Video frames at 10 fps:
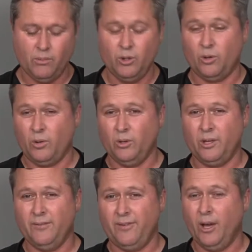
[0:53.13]
We're
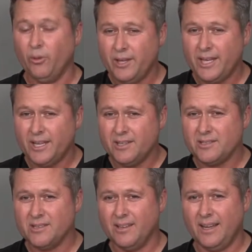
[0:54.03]
looking for healthy
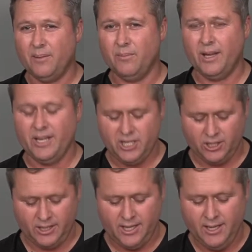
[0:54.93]
kittens
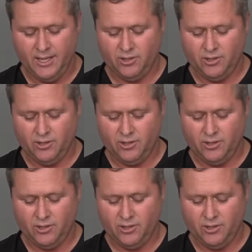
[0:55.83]
initially